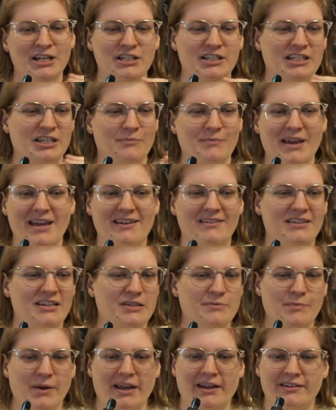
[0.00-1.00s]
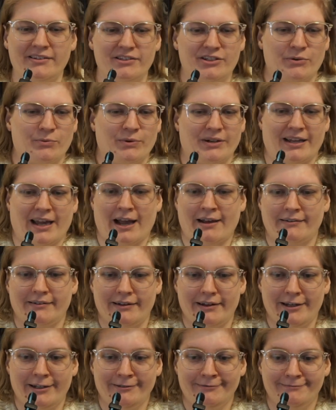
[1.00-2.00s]
to make these pants a
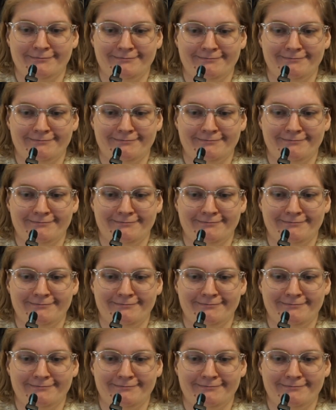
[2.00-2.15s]
reality.